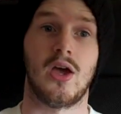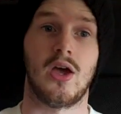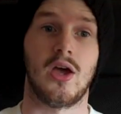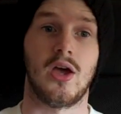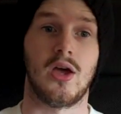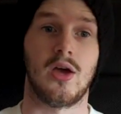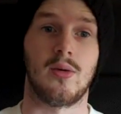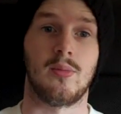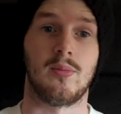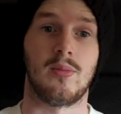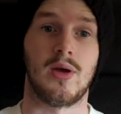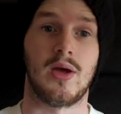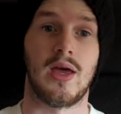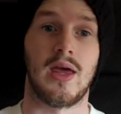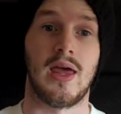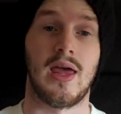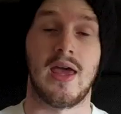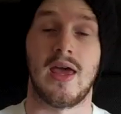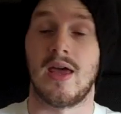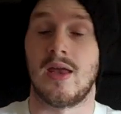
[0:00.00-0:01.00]
and
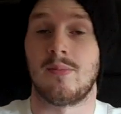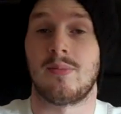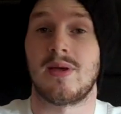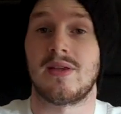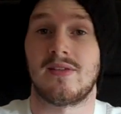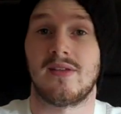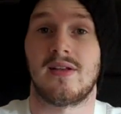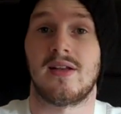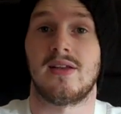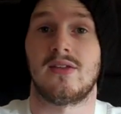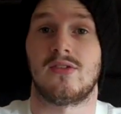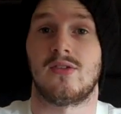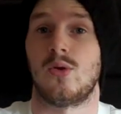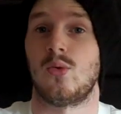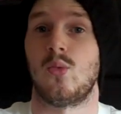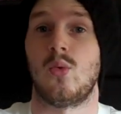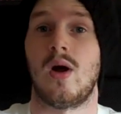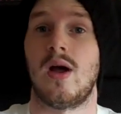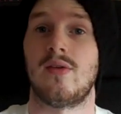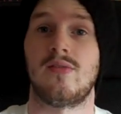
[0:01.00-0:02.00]
basically, so
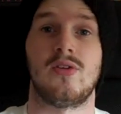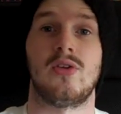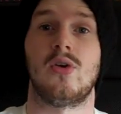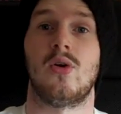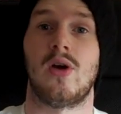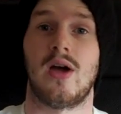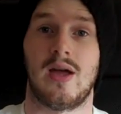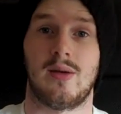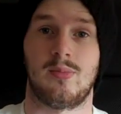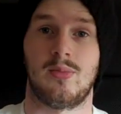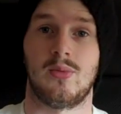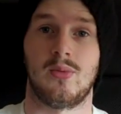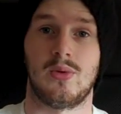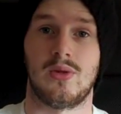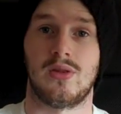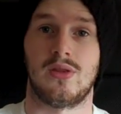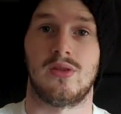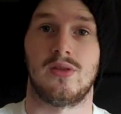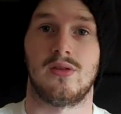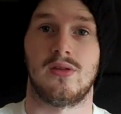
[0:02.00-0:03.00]
whatever you're happy
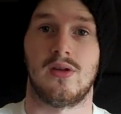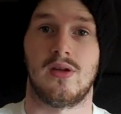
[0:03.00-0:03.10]
with.